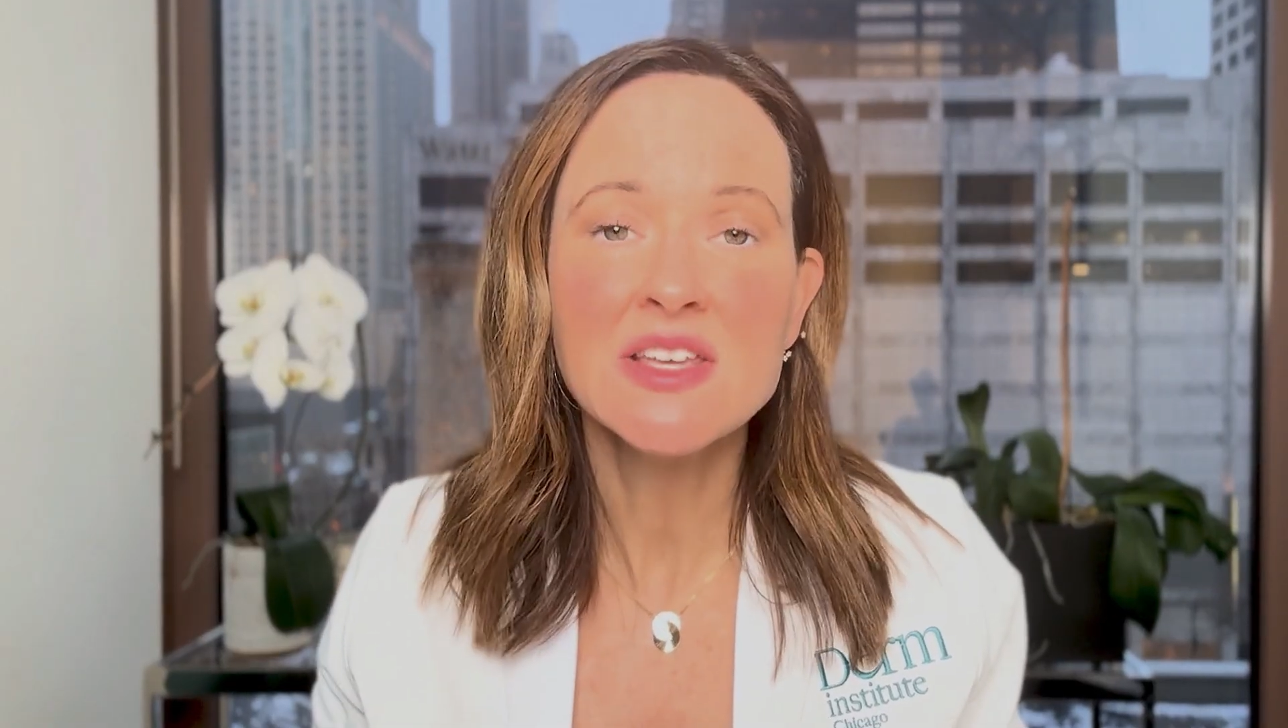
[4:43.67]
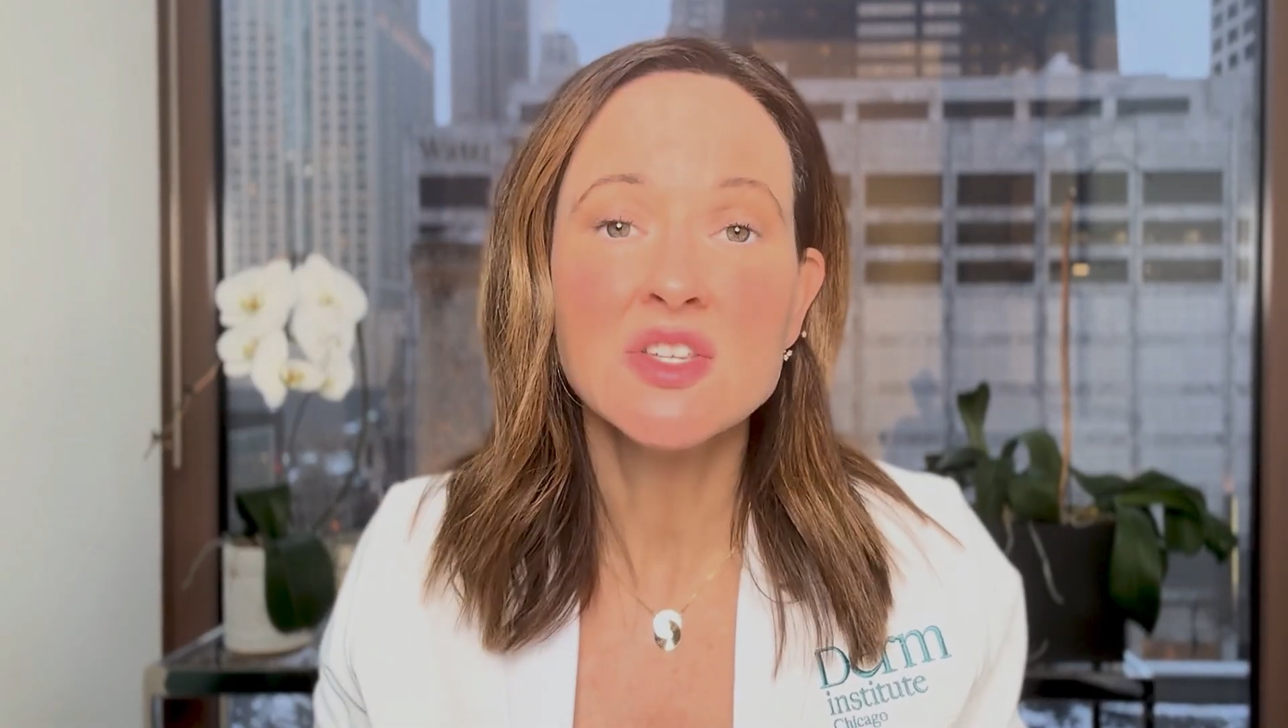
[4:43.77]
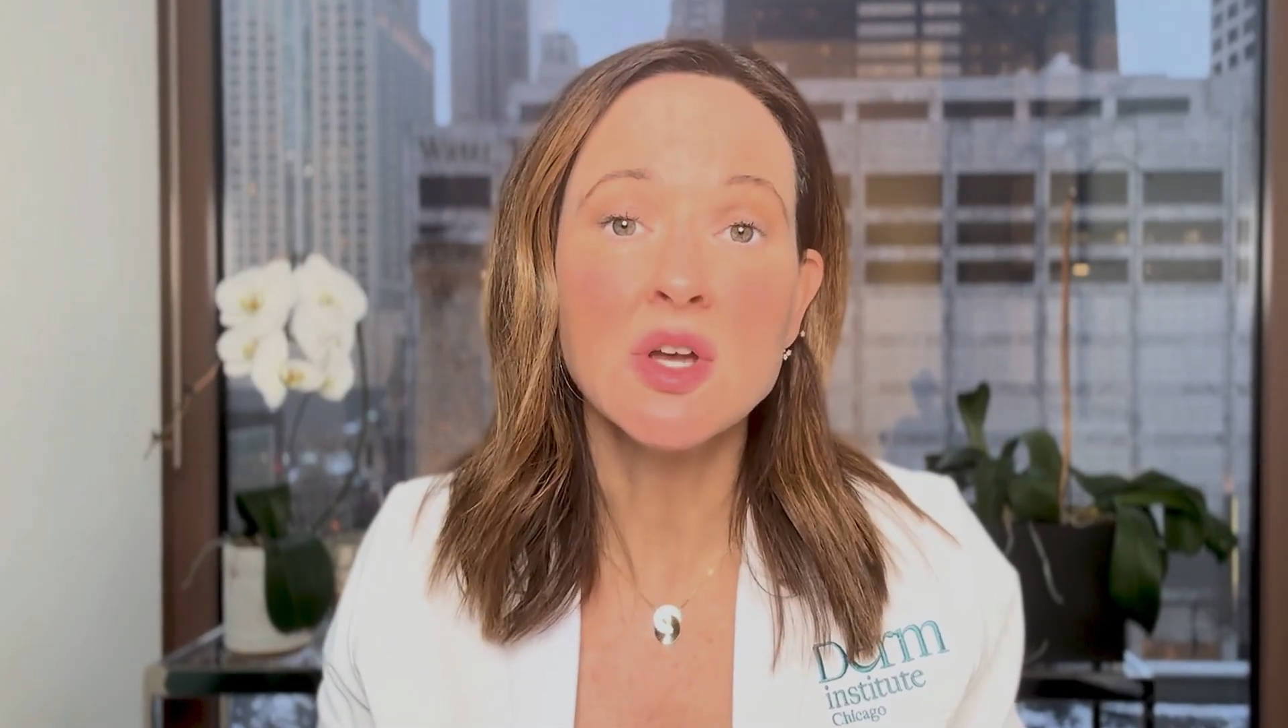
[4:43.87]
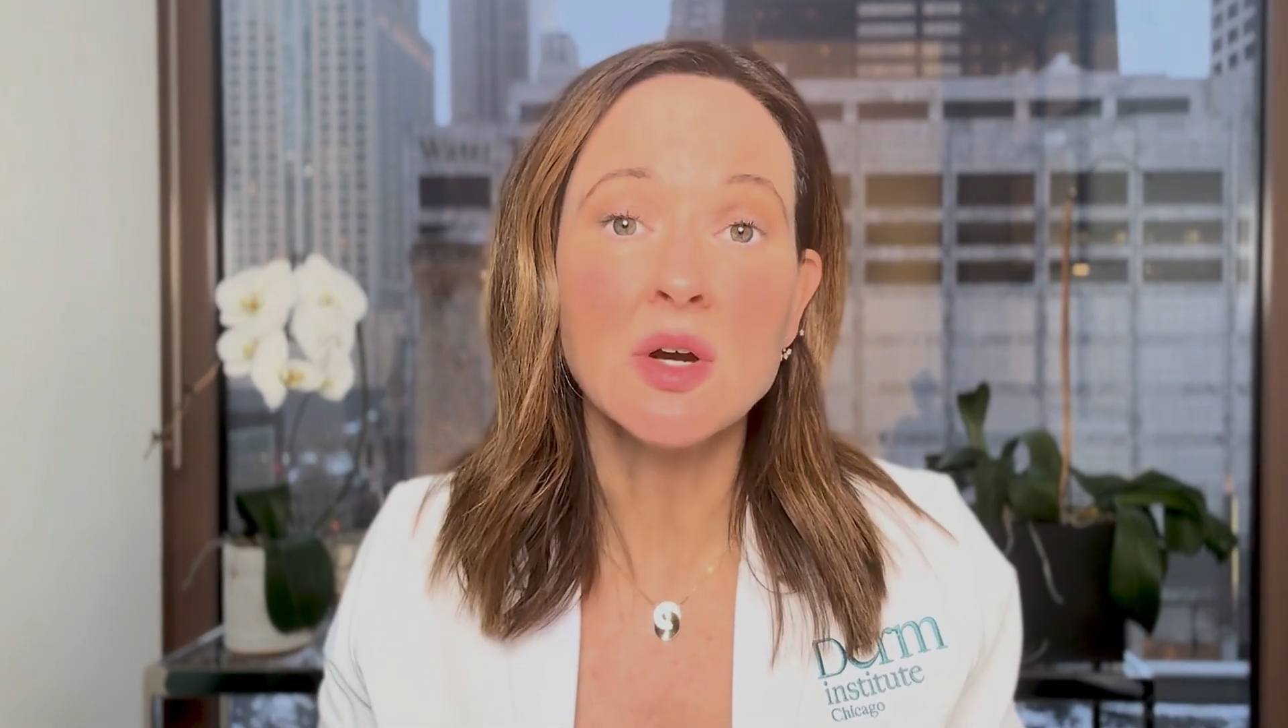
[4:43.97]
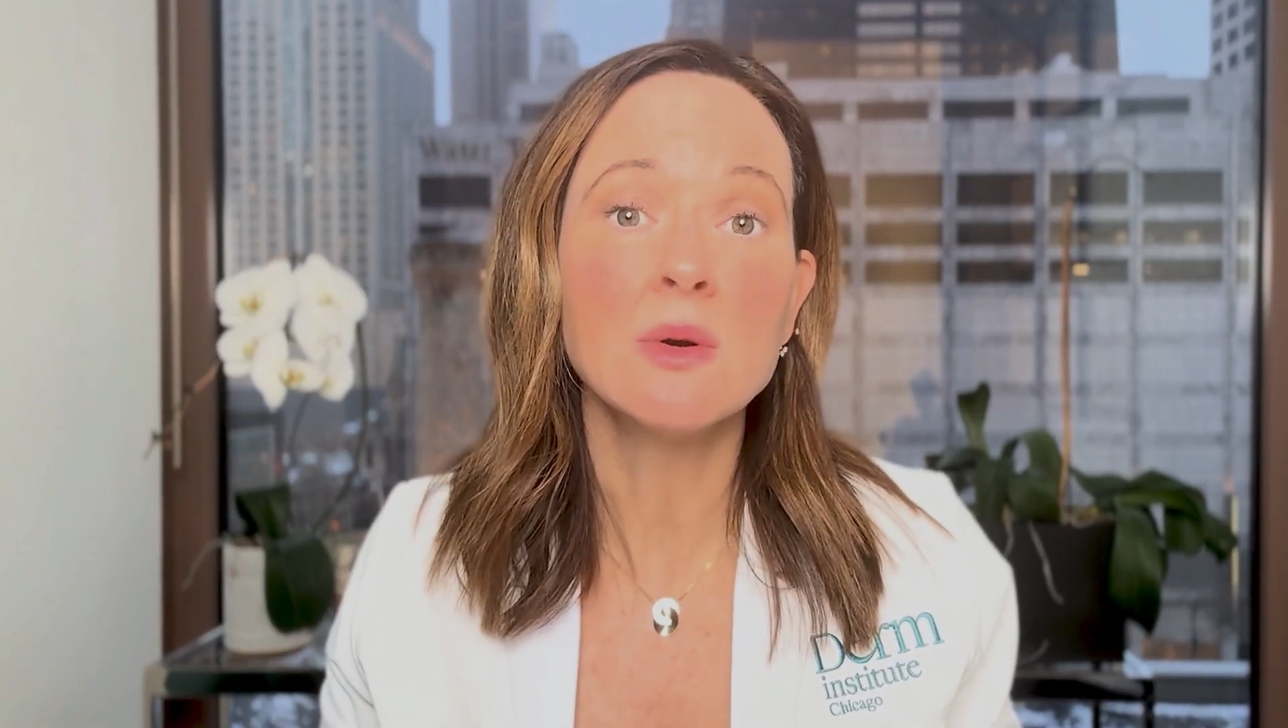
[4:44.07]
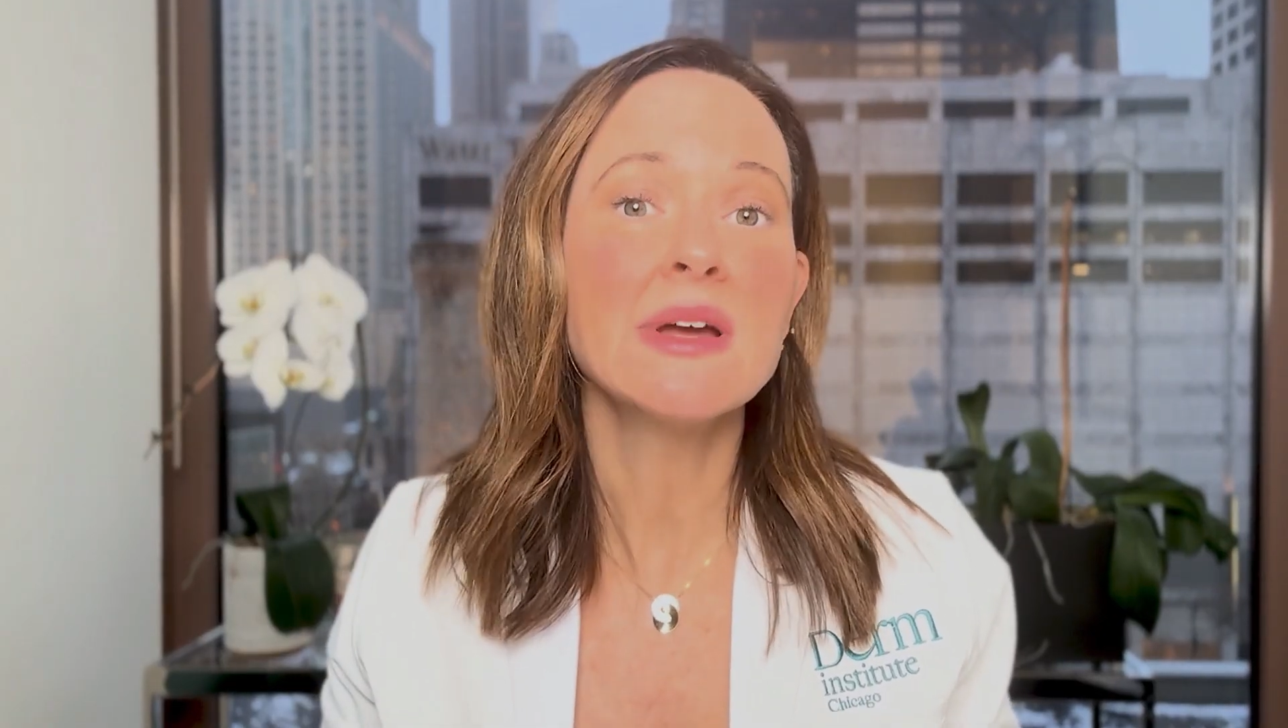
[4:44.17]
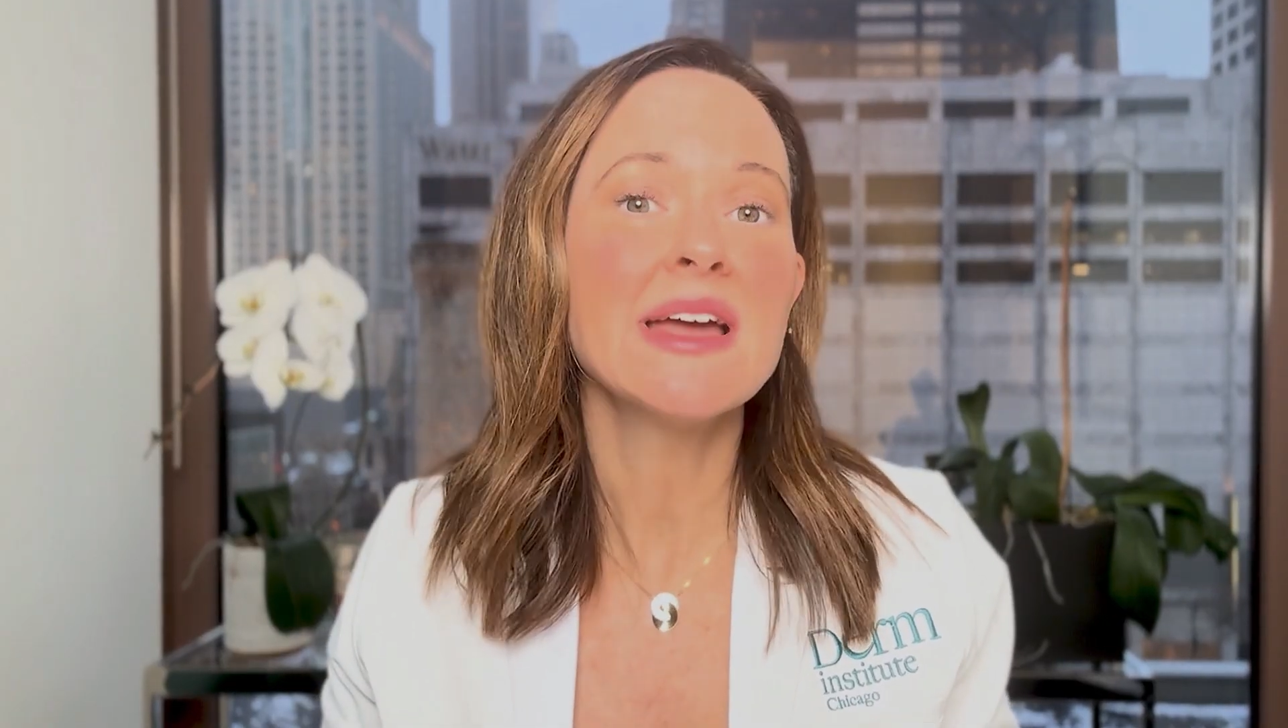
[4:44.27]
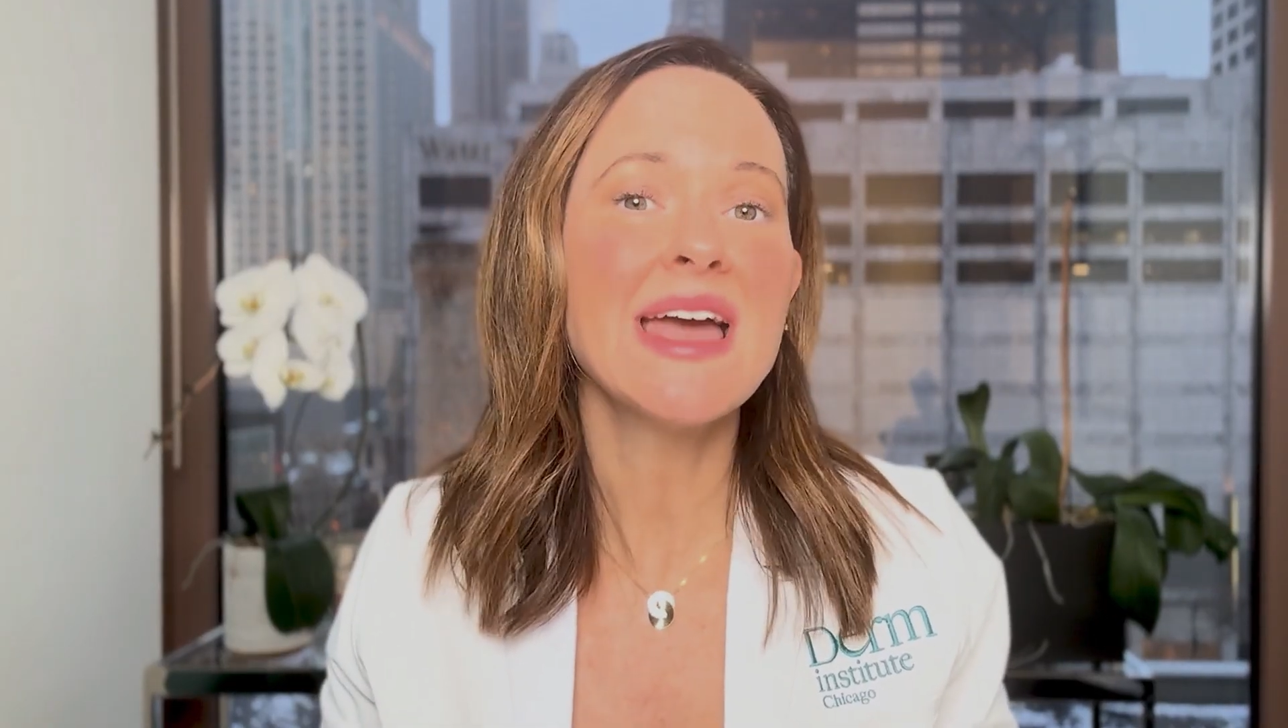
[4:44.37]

So